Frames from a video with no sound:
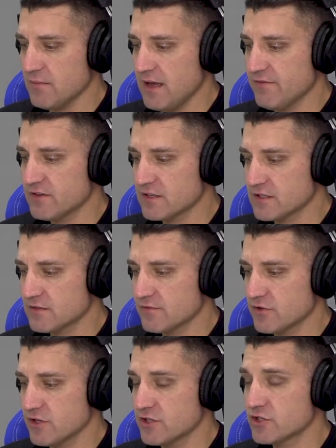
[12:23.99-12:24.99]
evidence
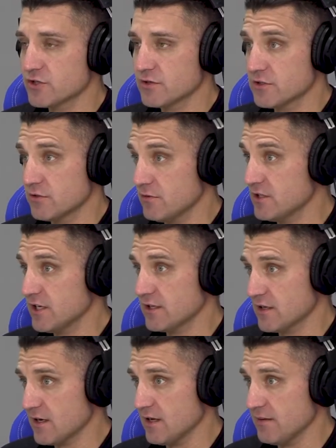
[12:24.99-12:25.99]
for the insurer to reject
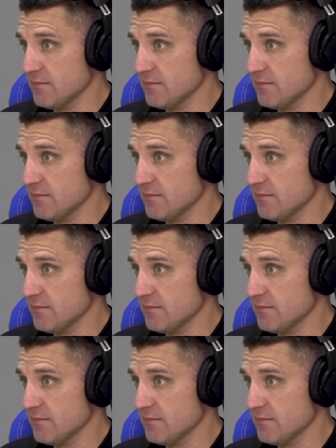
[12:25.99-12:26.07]
the claim.